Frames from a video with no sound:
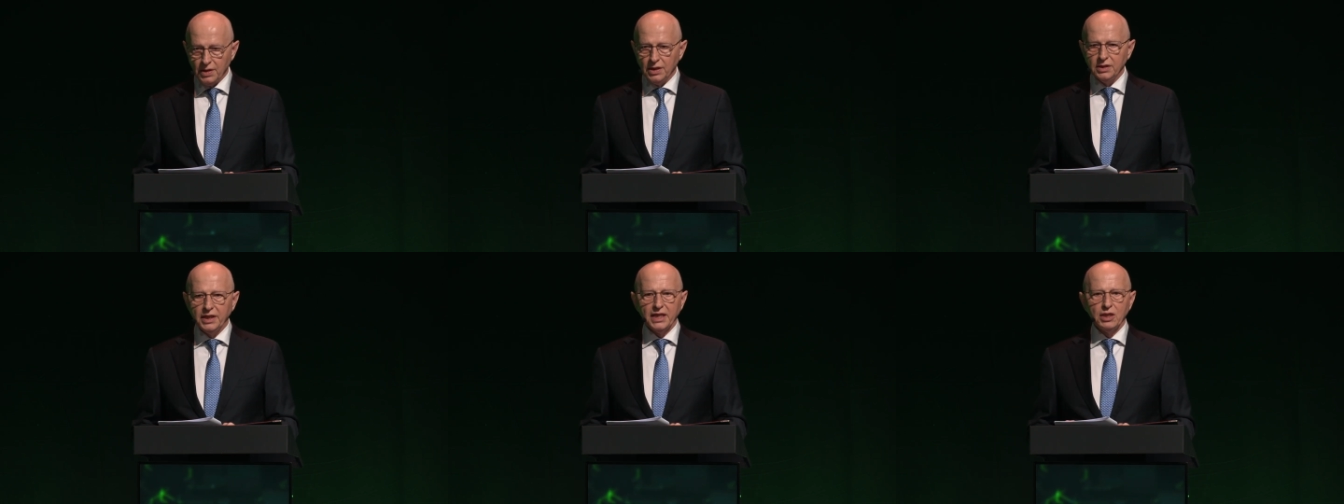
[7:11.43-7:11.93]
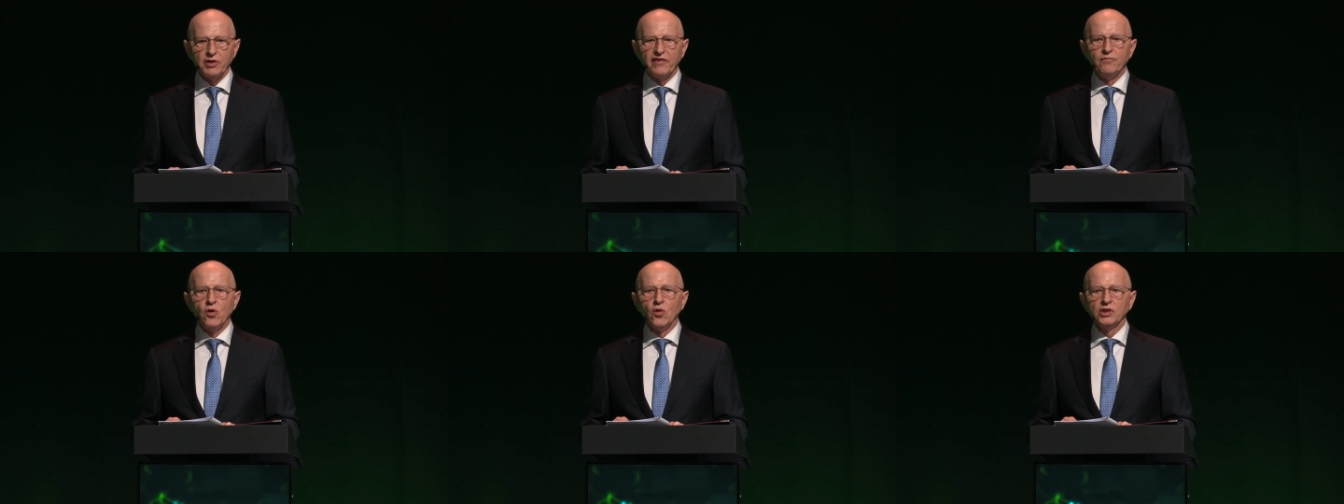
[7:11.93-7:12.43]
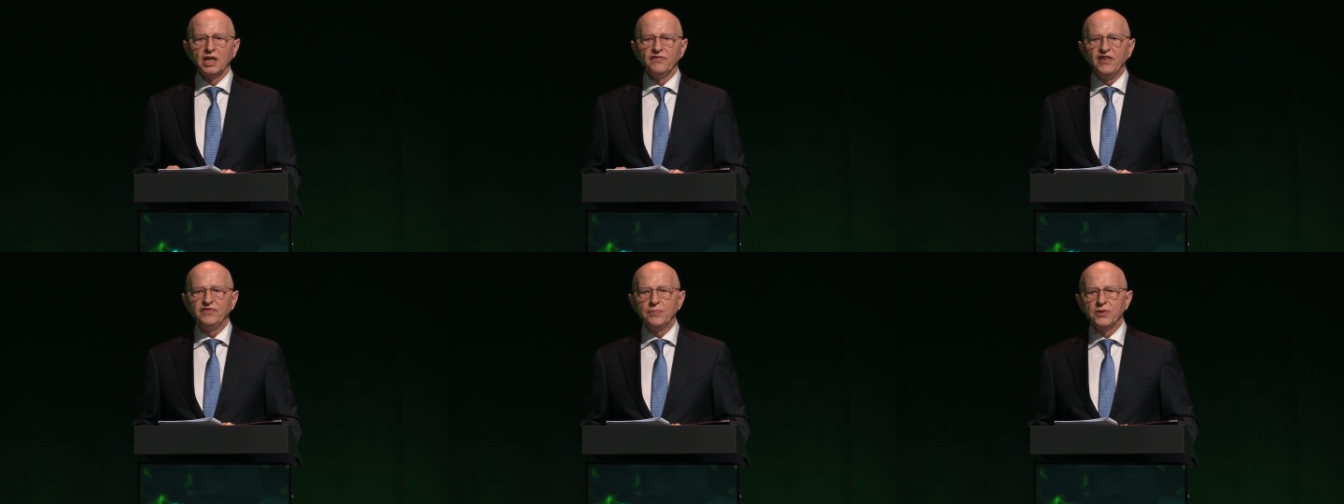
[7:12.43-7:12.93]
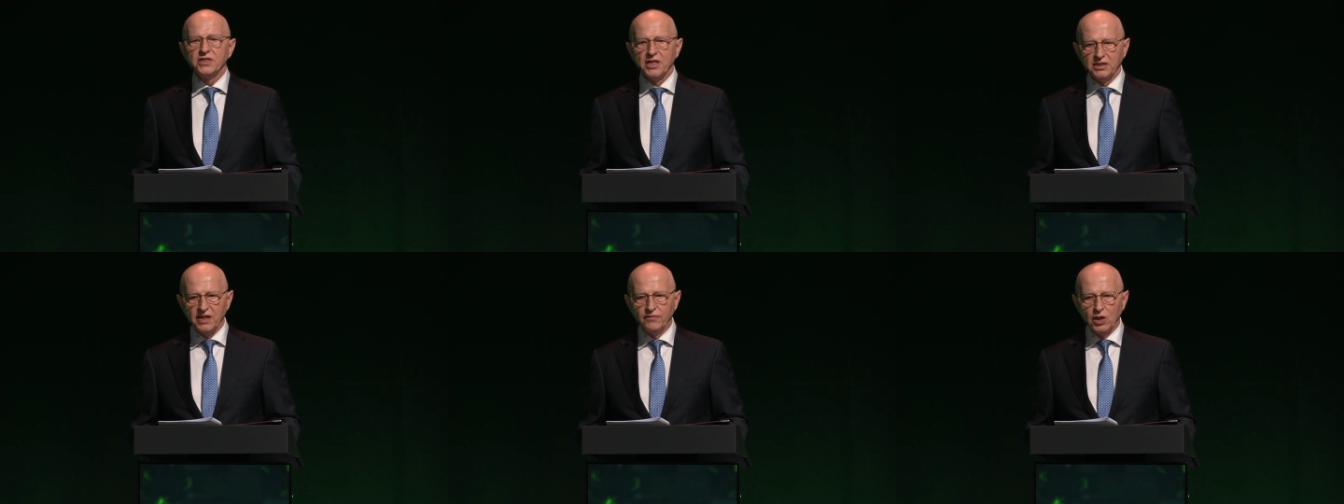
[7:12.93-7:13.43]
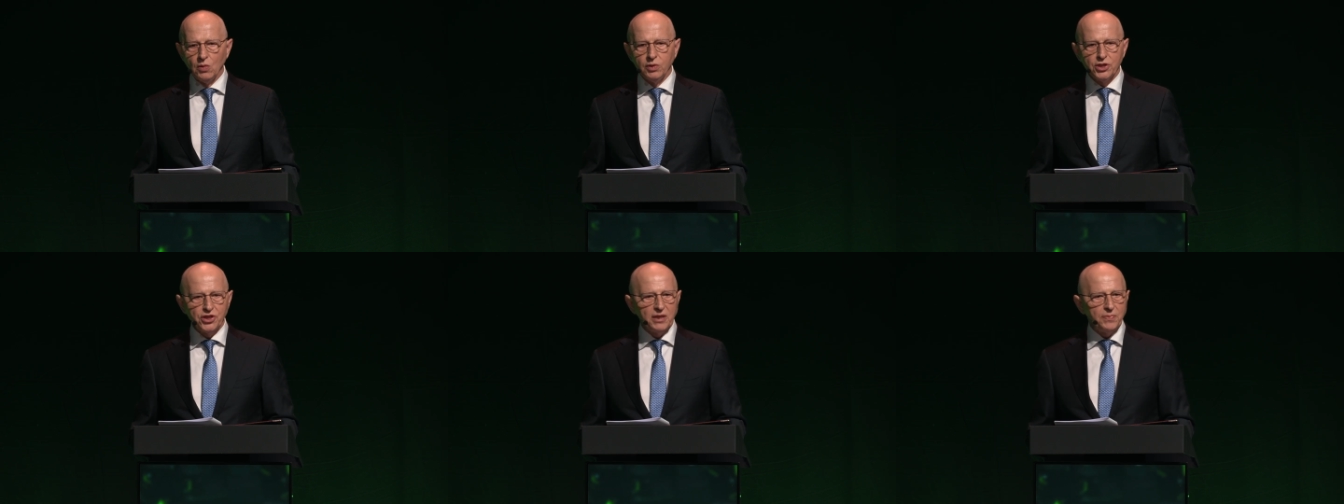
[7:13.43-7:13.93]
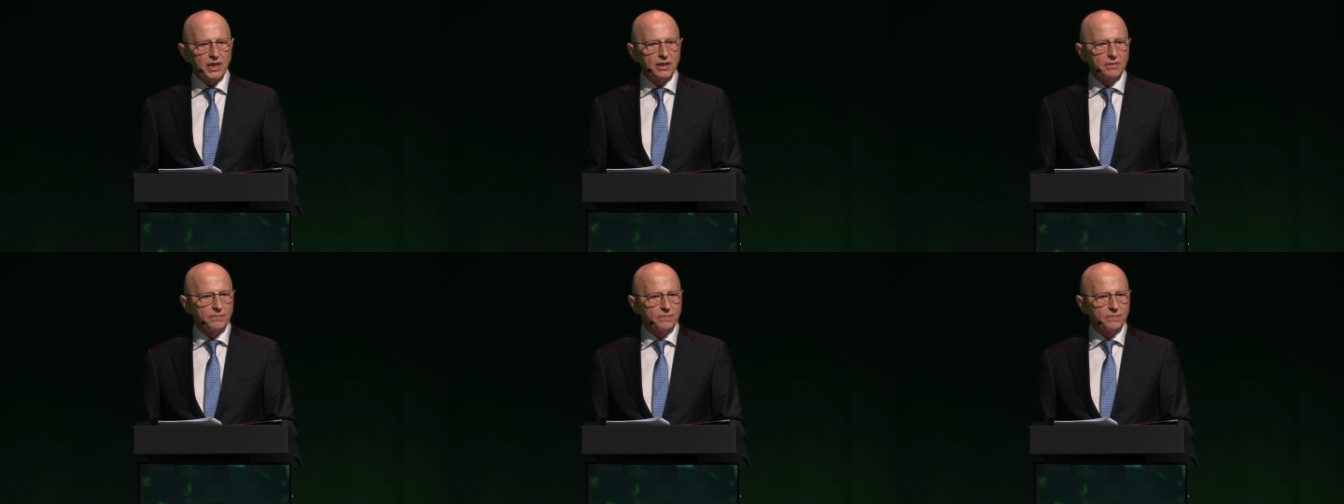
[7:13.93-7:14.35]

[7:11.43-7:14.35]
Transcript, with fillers: Together, we have more than fifty percent of global G D P,